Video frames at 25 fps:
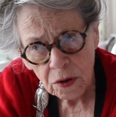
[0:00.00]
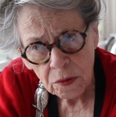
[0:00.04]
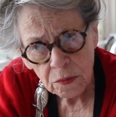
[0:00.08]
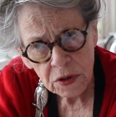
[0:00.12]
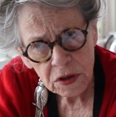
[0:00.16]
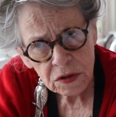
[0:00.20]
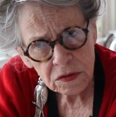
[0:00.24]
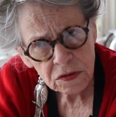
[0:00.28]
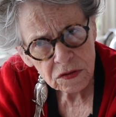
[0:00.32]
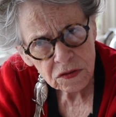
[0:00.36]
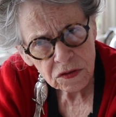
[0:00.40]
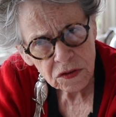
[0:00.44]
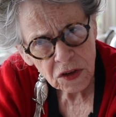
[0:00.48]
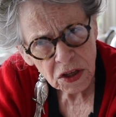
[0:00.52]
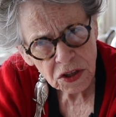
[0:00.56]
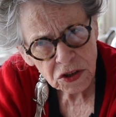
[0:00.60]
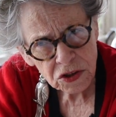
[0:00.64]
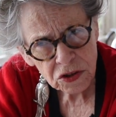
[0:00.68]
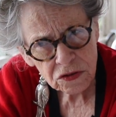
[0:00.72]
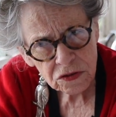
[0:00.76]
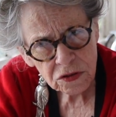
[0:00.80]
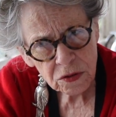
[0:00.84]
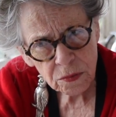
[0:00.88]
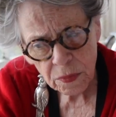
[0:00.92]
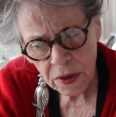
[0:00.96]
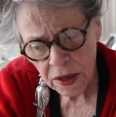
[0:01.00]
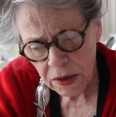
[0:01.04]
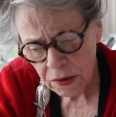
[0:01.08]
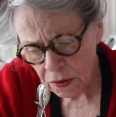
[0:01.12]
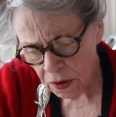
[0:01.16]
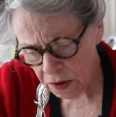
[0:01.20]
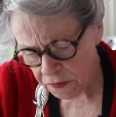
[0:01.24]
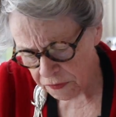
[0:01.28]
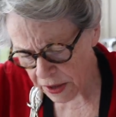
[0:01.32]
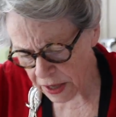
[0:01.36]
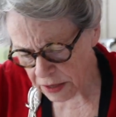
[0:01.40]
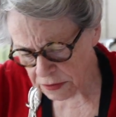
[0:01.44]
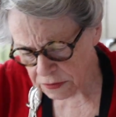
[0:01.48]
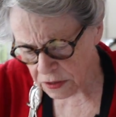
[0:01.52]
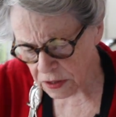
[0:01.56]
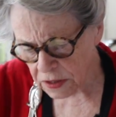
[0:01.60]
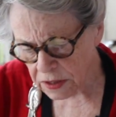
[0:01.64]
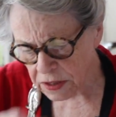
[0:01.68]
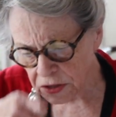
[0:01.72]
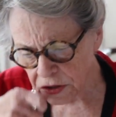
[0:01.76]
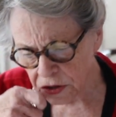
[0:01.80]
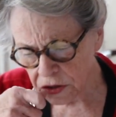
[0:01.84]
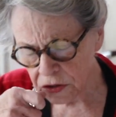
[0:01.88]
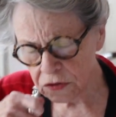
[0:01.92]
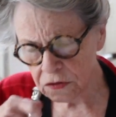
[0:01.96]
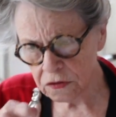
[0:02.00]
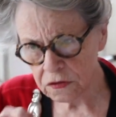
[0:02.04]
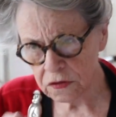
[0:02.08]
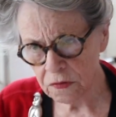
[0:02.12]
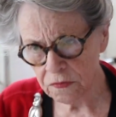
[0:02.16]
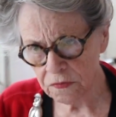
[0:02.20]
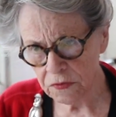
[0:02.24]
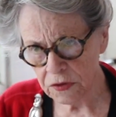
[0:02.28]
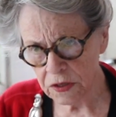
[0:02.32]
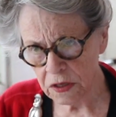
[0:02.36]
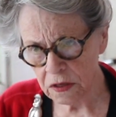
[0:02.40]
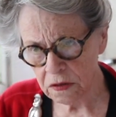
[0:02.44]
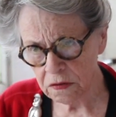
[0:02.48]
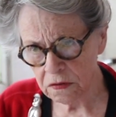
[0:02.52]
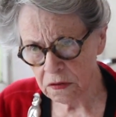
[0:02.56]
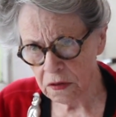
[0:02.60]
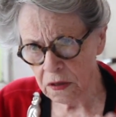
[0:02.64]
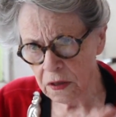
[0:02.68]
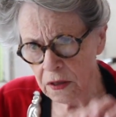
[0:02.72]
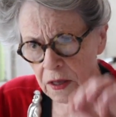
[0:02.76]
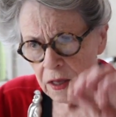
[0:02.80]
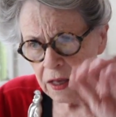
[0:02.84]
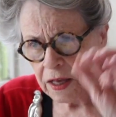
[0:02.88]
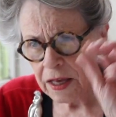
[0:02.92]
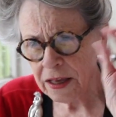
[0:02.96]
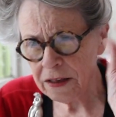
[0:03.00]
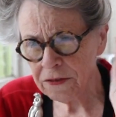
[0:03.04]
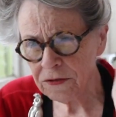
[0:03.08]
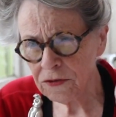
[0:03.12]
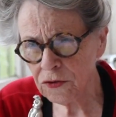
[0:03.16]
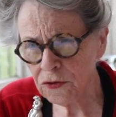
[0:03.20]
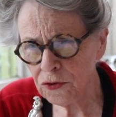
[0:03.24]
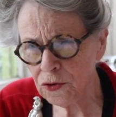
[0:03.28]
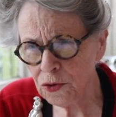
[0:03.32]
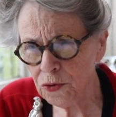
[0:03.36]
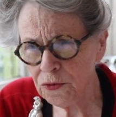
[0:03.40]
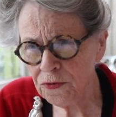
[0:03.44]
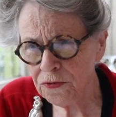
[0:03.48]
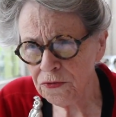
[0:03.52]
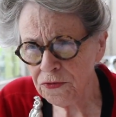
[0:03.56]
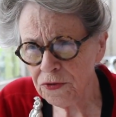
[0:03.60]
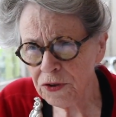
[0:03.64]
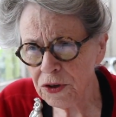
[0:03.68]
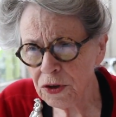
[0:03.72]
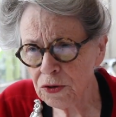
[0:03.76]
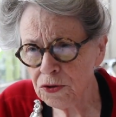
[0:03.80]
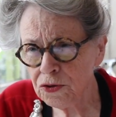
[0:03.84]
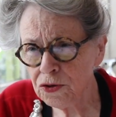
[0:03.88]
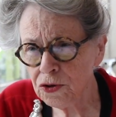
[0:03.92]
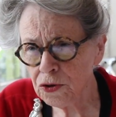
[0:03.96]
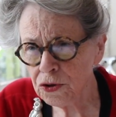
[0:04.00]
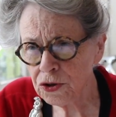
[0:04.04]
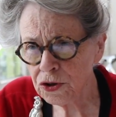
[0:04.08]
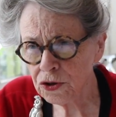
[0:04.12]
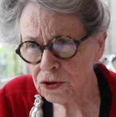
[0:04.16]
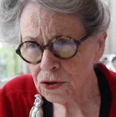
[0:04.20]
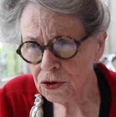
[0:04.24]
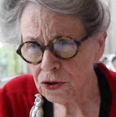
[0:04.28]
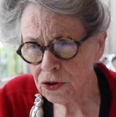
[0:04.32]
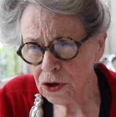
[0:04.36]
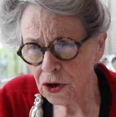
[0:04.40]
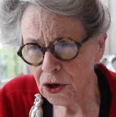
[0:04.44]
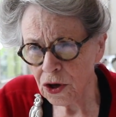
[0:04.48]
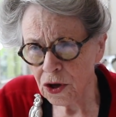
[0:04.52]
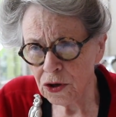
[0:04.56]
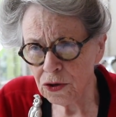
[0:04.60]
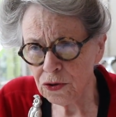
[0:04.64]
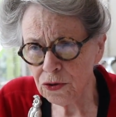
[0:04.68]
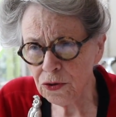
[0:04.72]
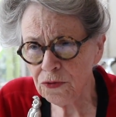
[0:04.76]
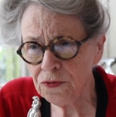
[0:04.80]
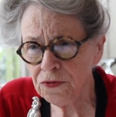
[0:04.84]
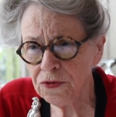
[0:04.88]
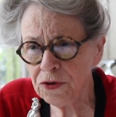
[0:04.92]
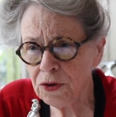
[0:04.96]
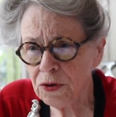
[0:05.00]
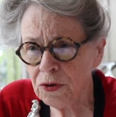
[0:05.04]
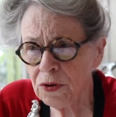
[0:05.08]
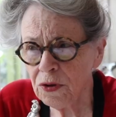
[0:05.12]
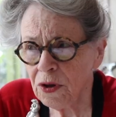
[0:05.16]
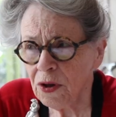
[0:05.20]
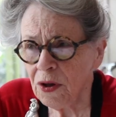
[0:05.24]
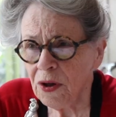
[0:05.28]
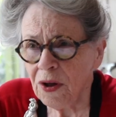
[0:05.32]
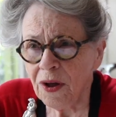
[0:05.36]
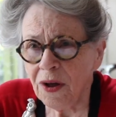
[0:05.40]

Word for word: Because it's not just a matter of how delicious something is, it's do you feel nurtured? Do you feel